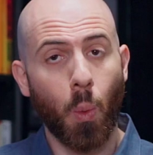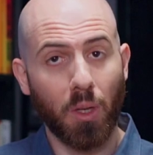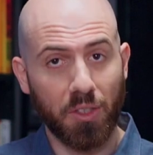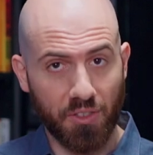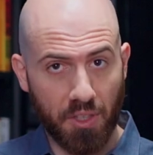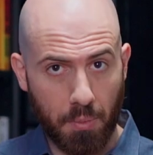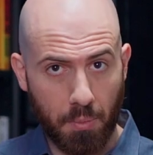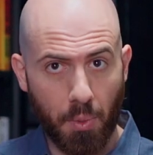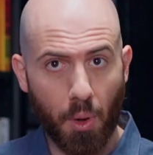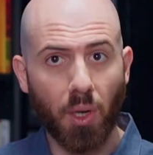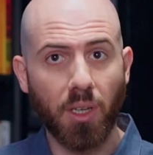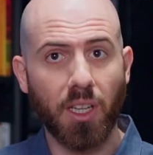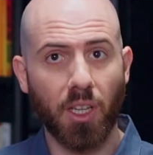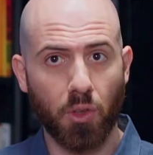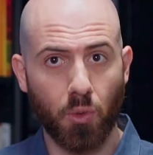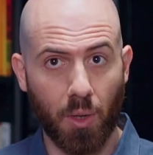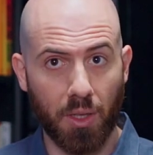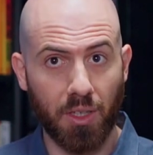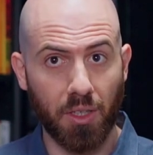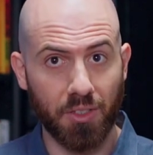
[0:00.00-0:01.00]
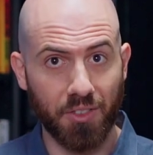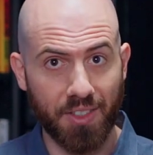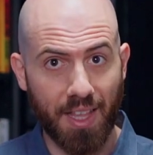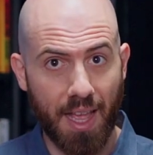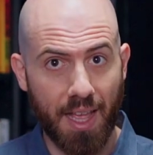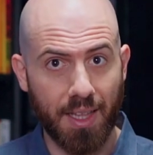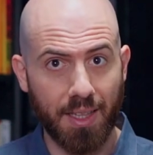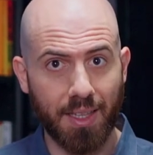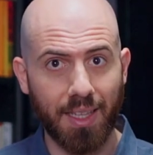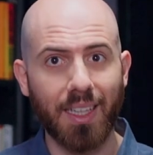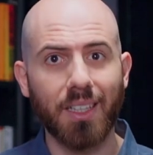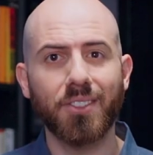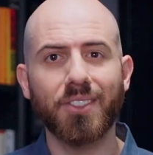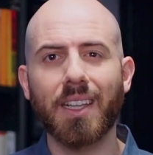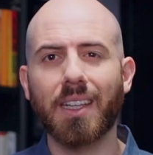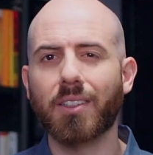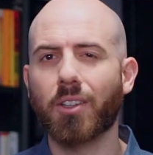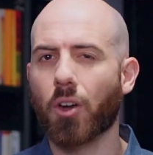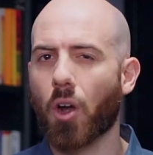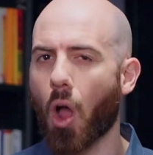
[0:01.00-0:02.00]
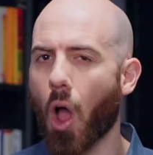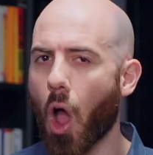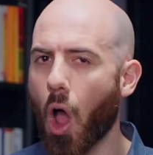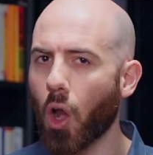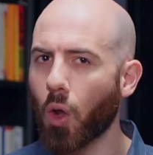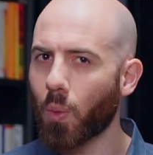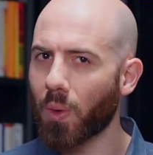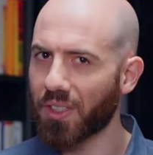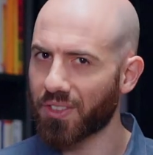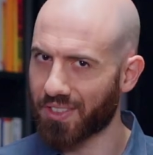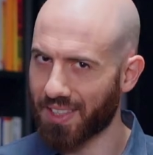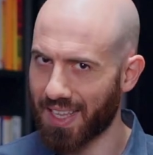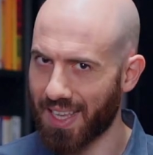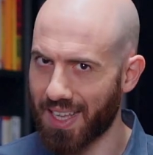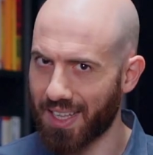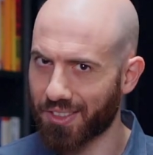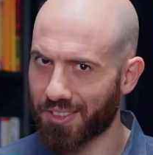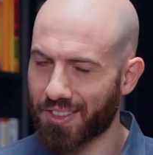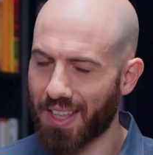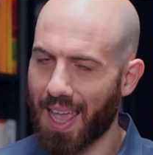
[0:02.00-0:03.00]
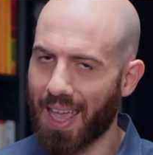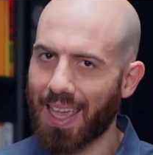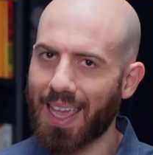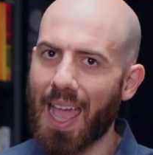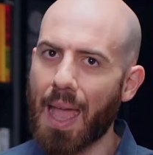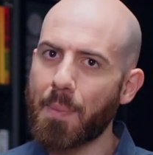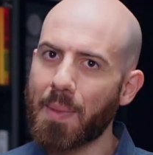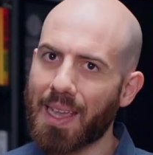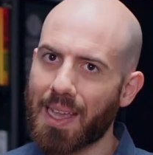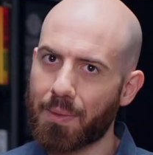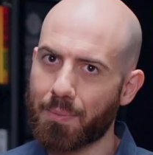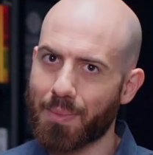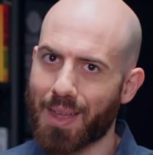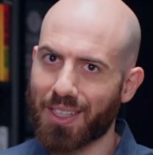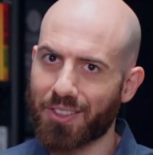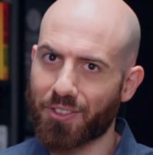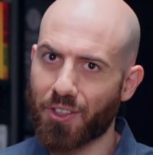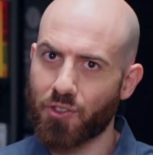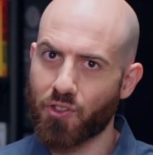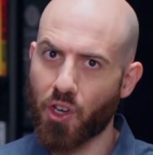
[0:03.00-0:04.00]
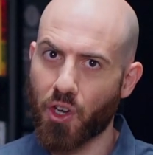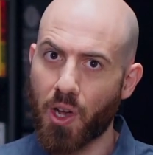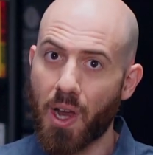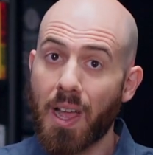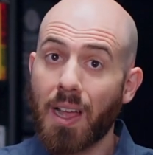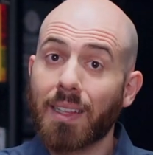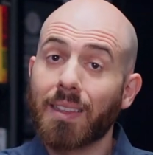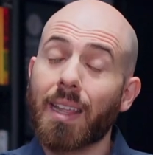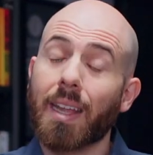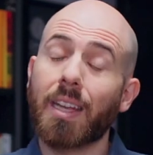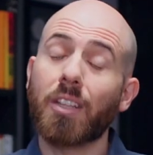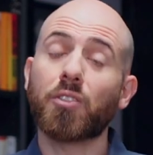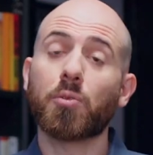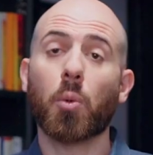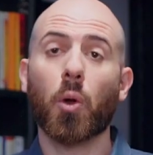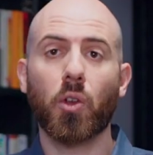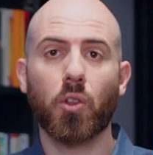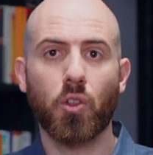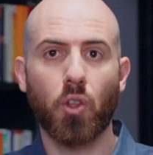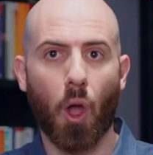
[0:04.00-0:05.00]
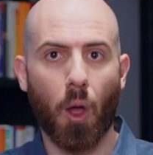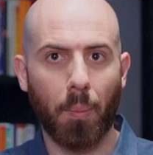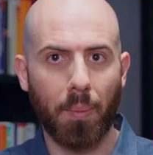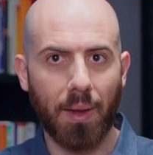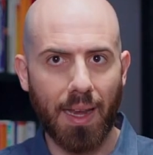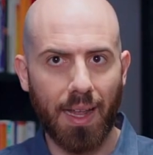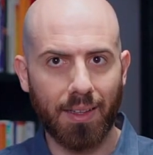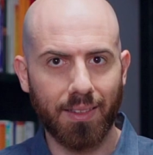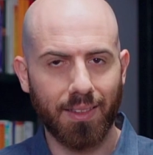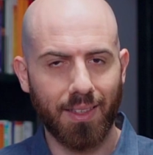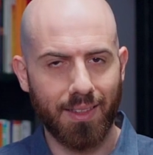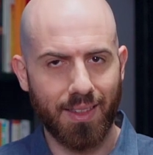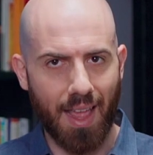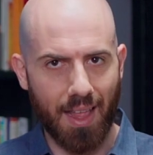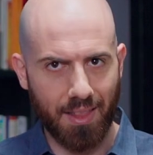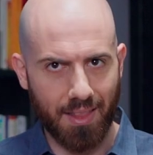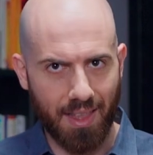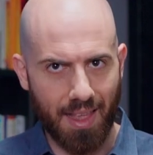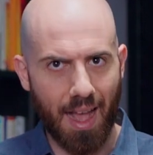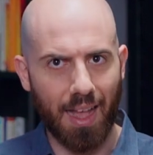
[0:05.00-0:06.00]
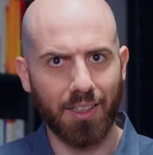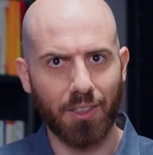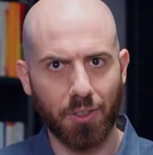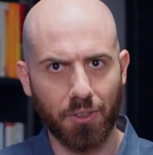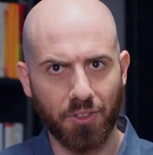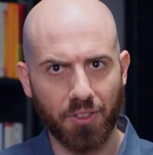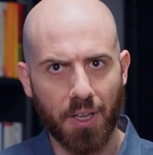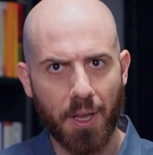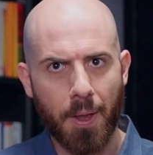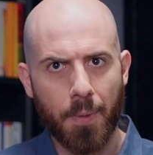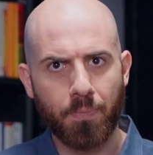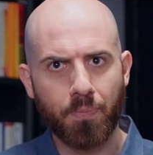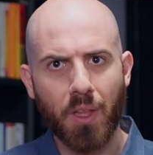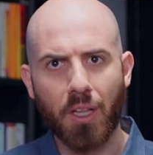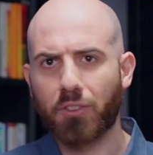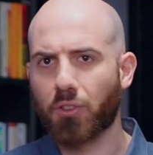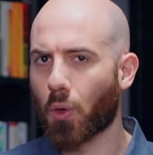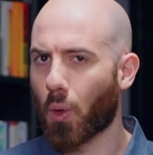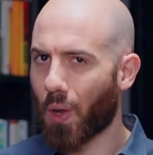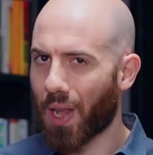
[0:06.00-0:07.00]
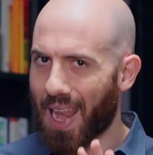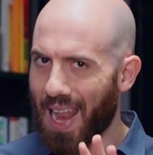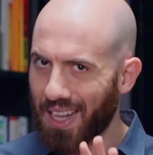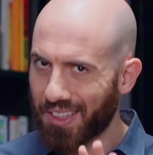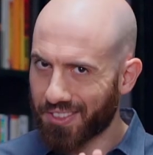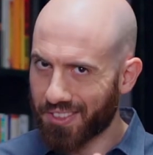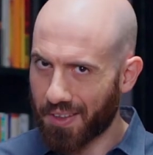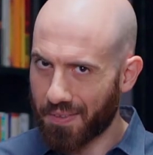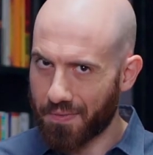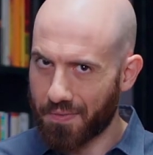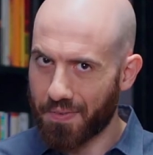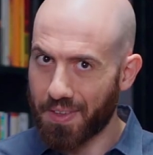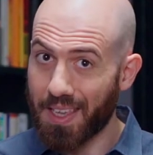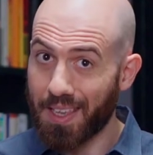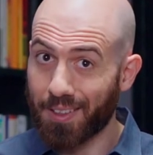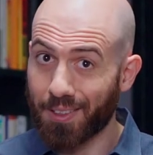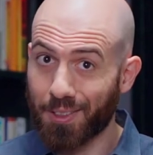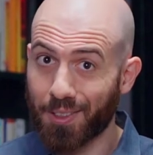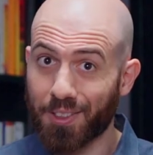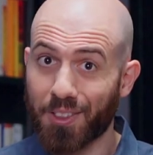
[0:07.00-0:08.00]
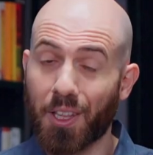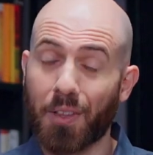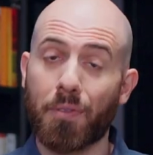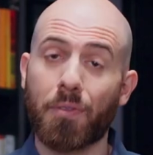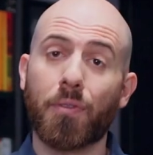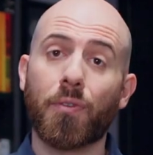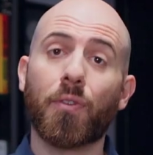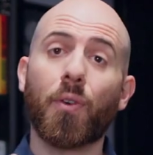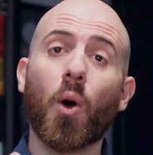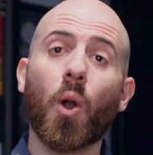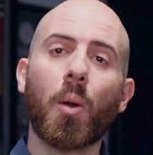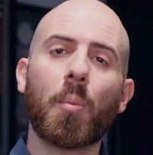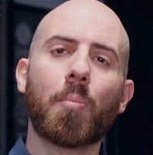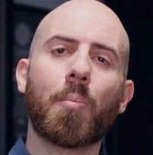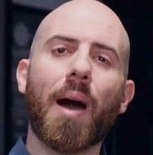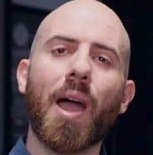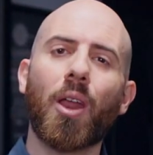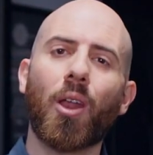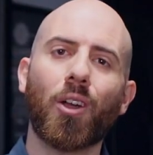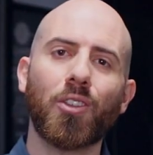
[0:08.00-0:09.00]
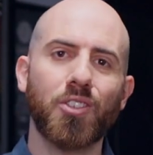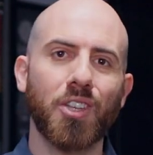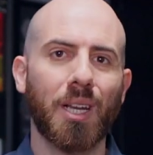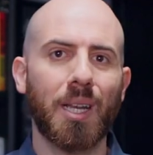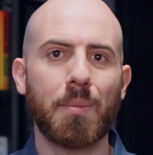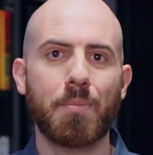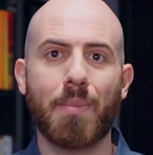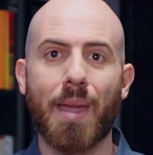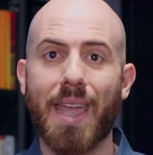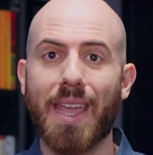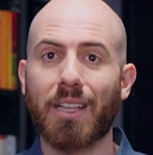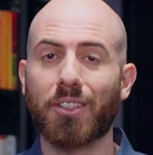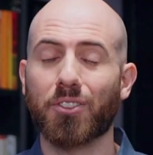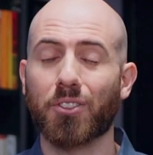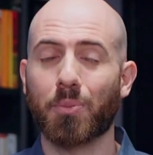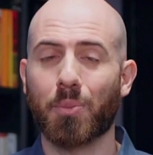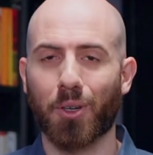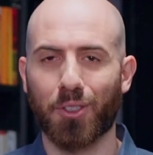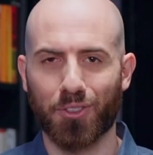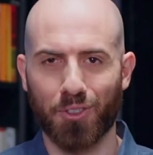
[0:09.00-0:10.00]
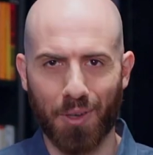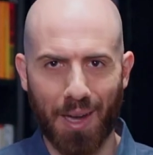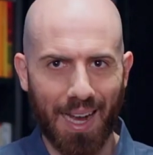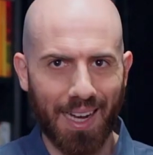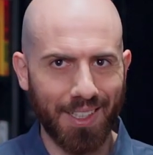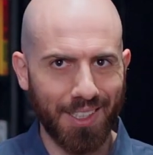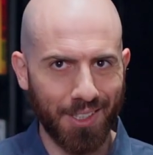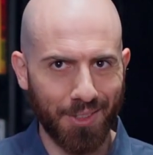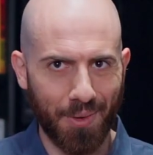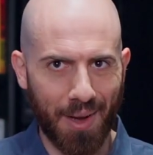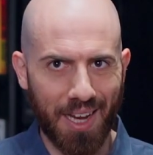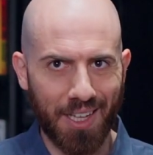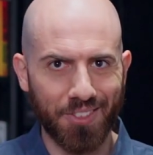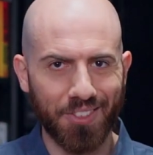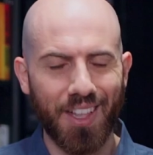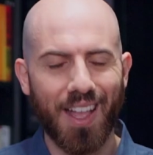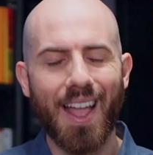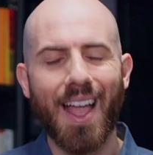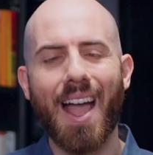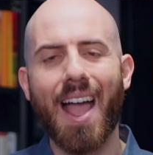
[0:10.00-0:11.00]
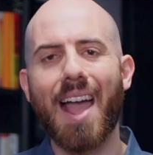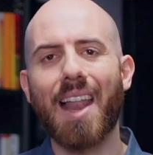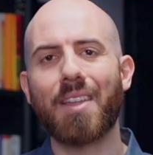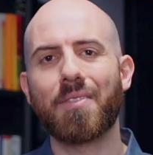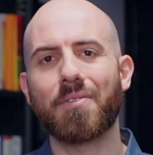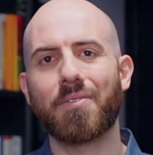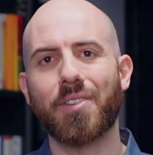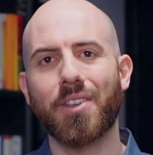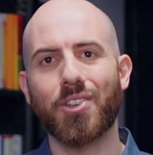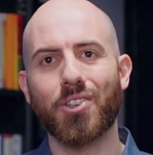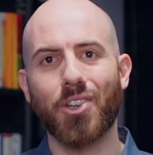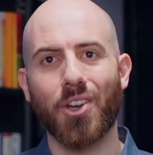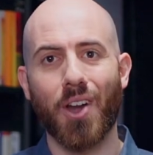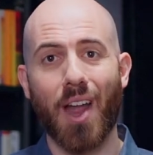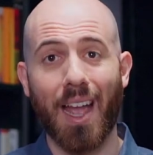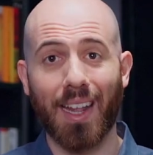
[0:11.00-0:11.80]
What's important to understand is that there always is a chemical messenger that is more dominant than the others. So let's unveil the 4 biologically based personality traits Helen Fisher